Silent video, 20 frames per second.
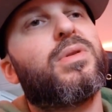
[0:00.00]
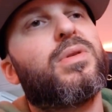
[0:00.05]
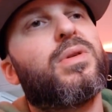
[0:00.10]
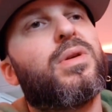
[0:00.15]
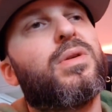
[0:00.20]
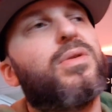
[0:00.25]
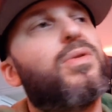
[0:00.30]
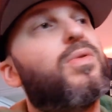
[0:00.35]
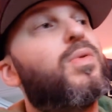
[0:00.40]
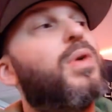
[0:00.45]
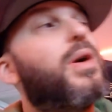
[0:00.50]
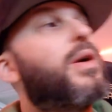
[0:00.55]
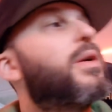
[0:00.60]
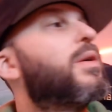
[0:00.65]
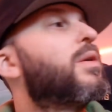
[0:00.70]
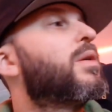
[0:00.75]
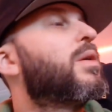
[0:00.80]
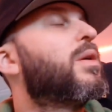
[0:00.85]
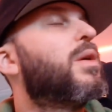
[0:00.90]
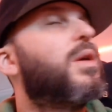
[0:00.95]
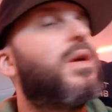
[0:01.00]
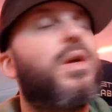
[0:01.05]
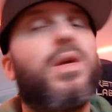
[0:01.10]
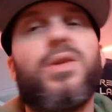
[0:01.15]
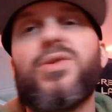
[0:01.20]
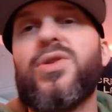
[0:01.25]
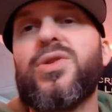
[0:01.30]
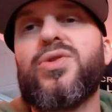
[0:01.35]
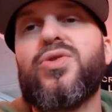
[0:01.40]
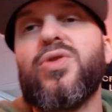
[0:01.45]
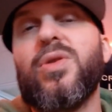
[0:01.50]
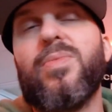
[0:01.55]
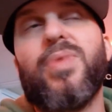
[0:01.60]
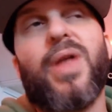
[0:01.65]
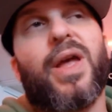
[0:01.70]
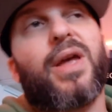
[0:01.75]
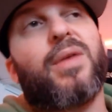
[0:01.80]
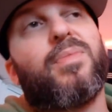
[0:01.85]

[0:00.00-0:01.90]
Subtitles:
I don't know why. Just drew a blank.